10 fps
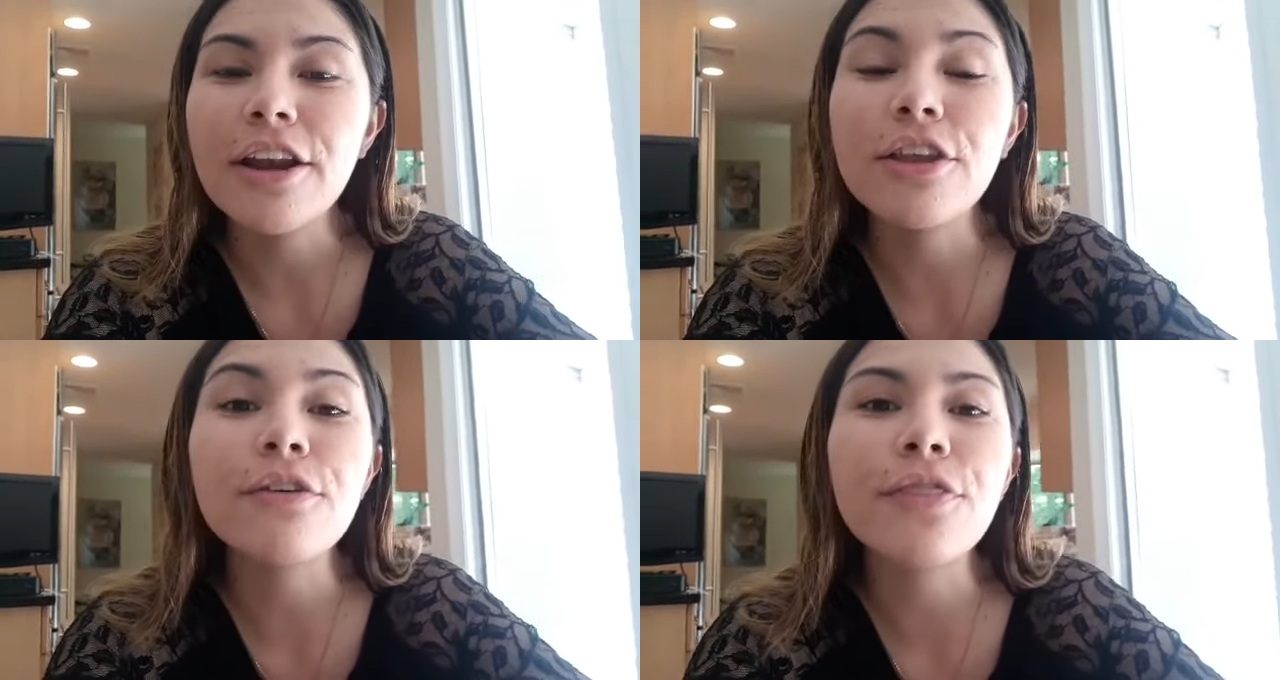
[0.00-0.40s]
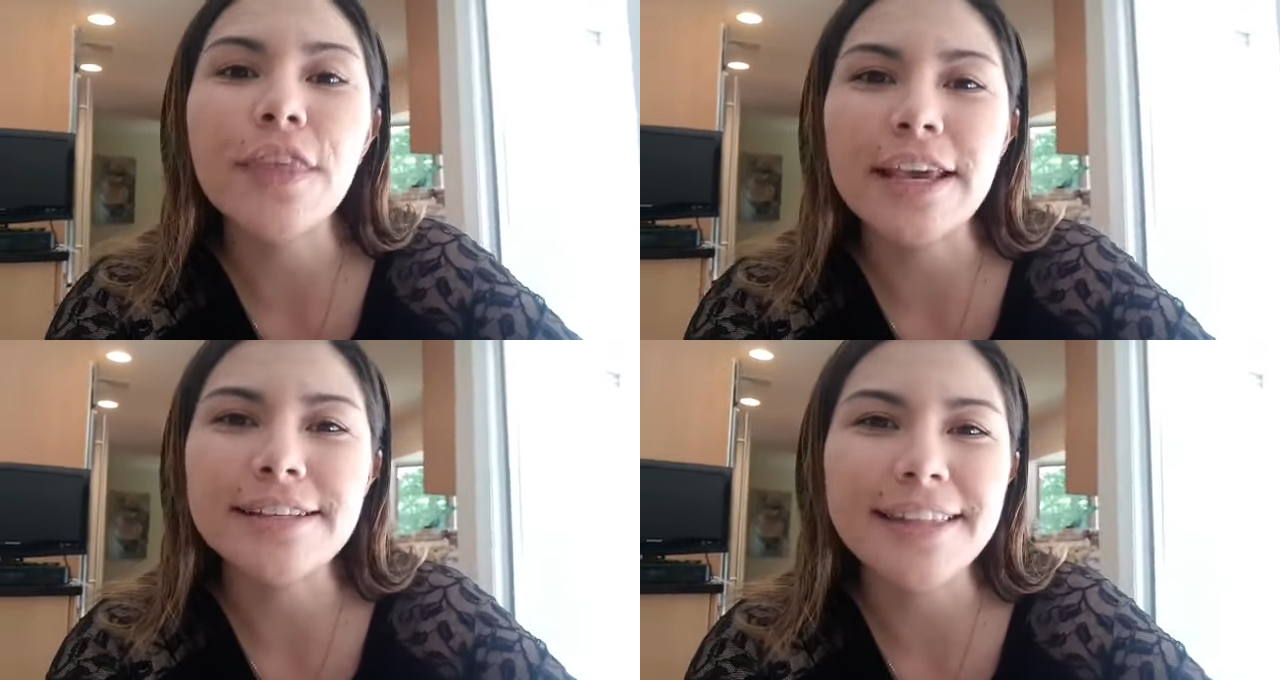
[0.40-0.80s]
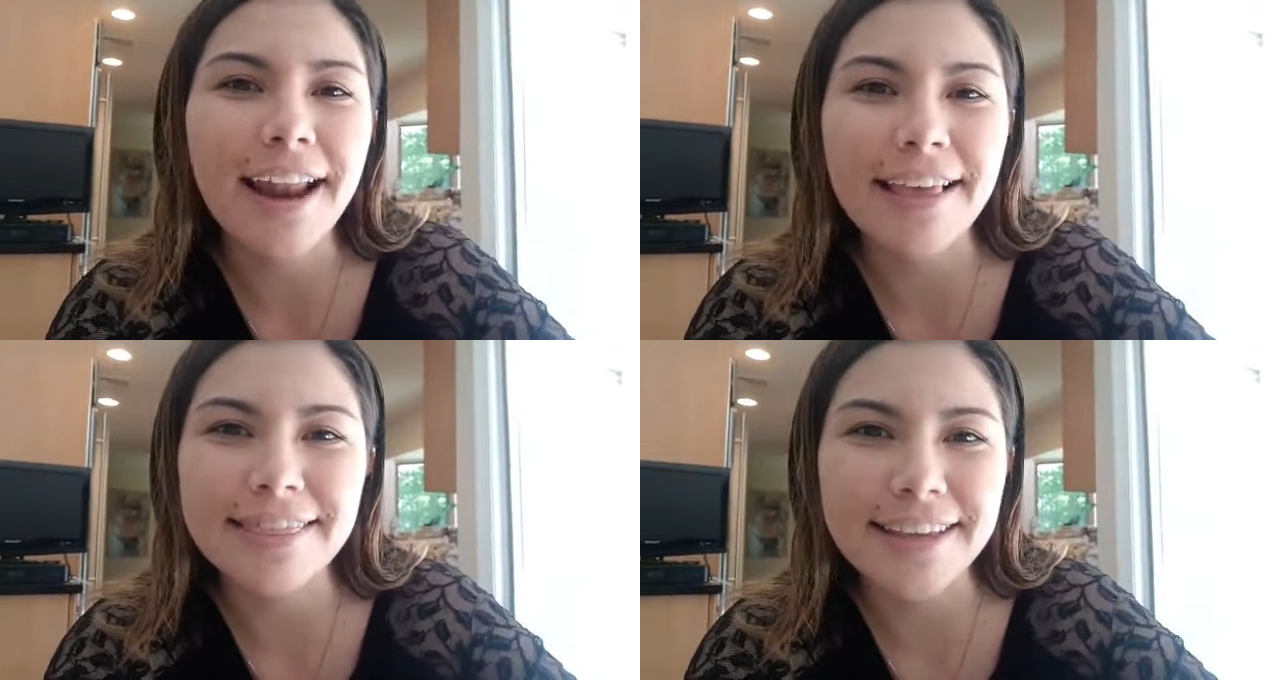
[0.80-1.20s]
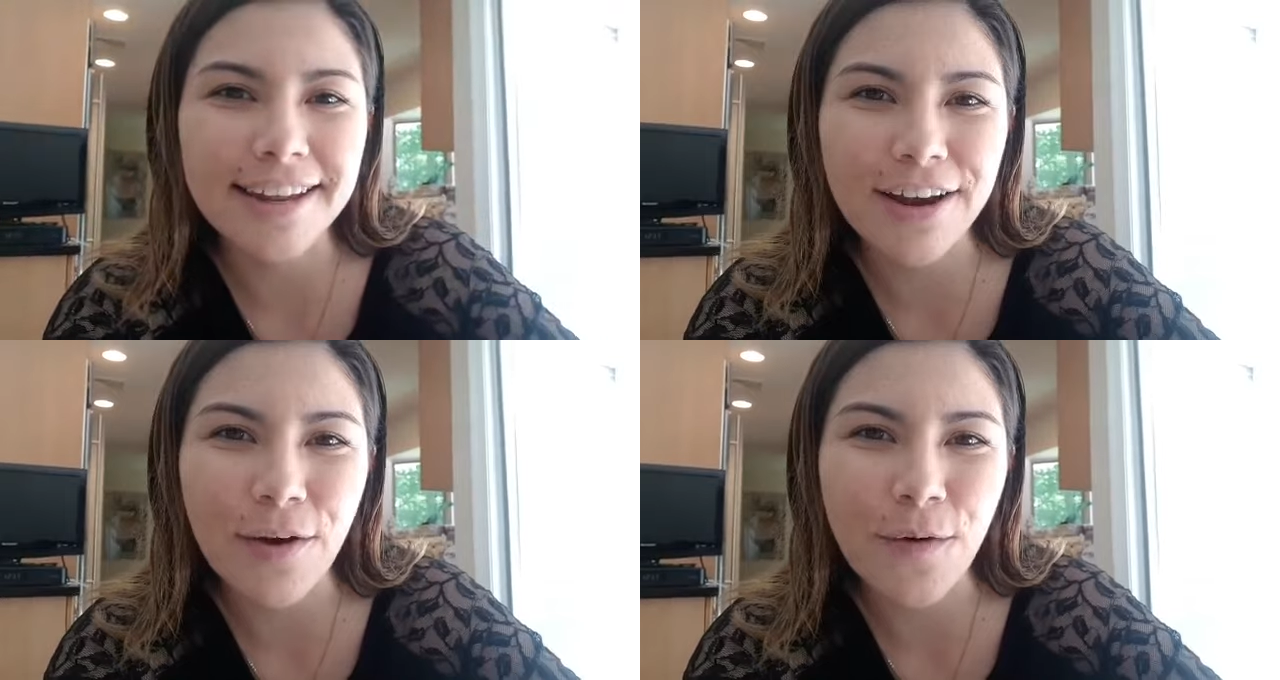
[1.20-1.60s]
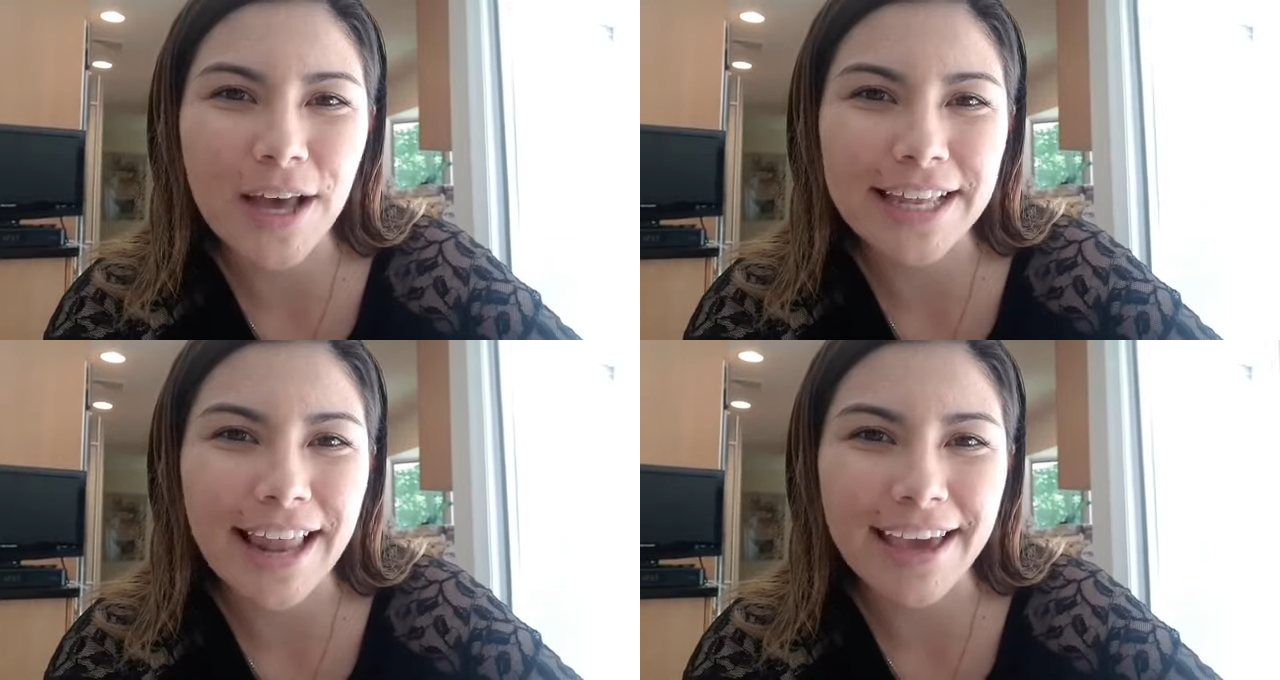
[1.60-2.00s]
new things that I didn't know
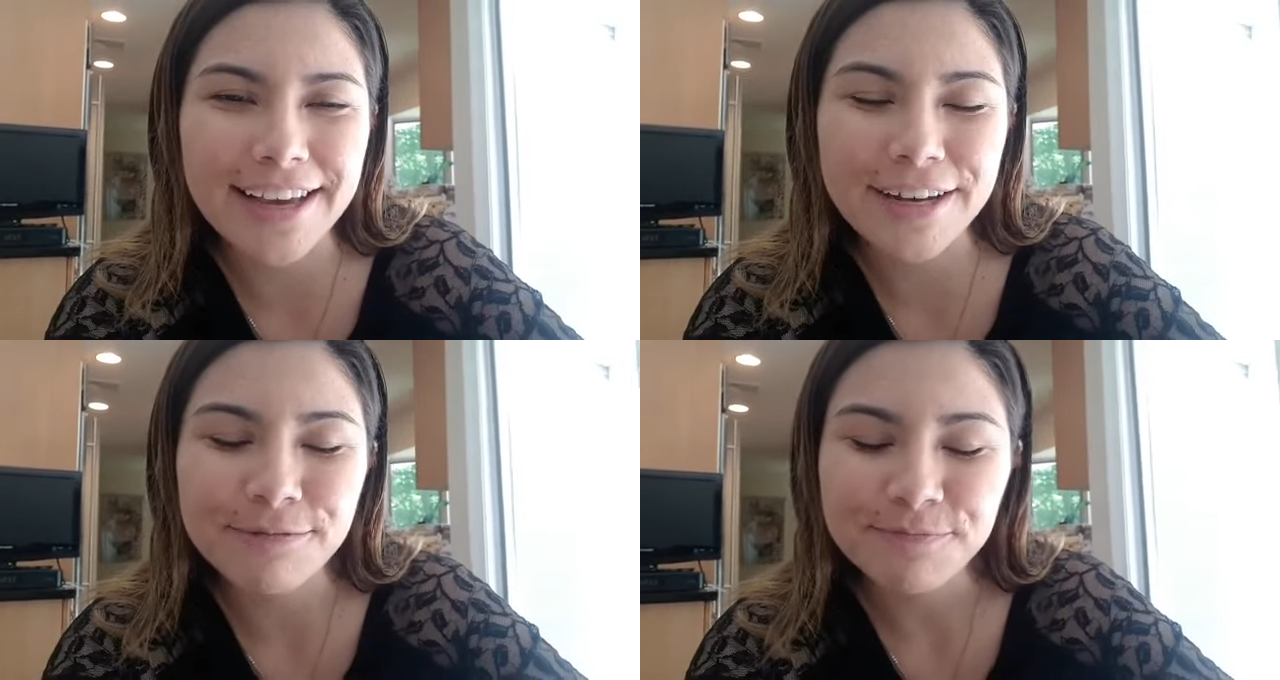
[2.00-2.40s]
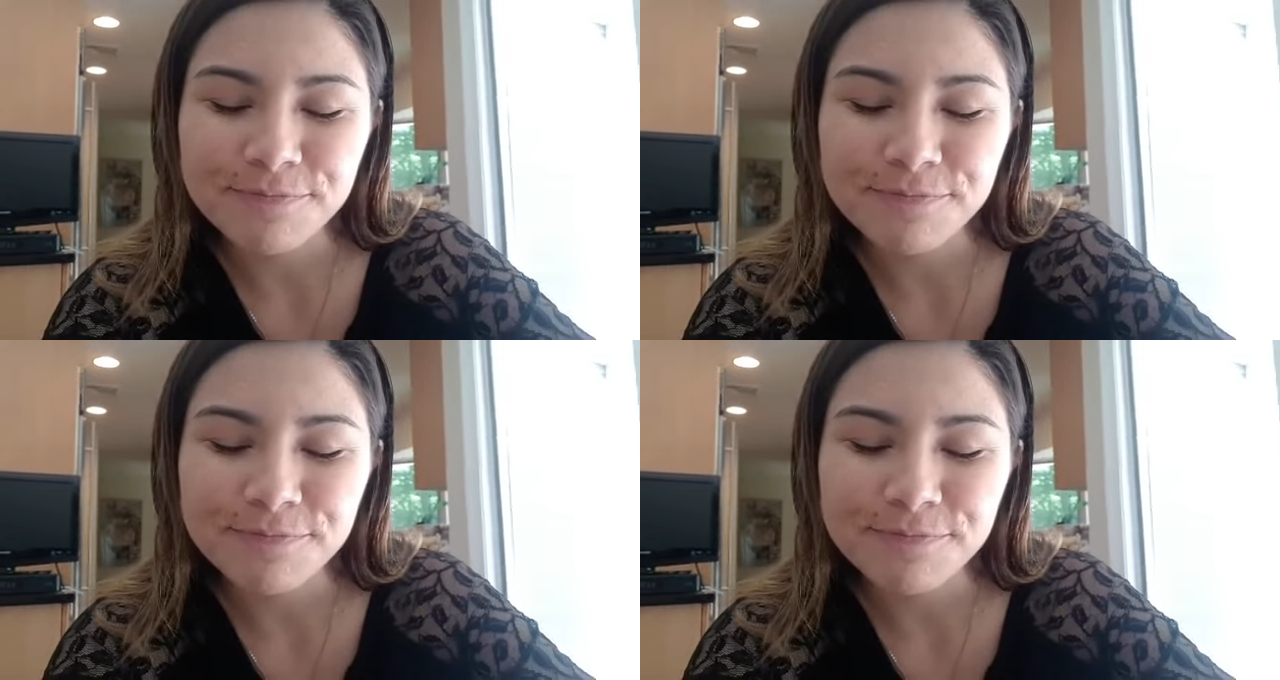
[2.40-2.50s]
I like.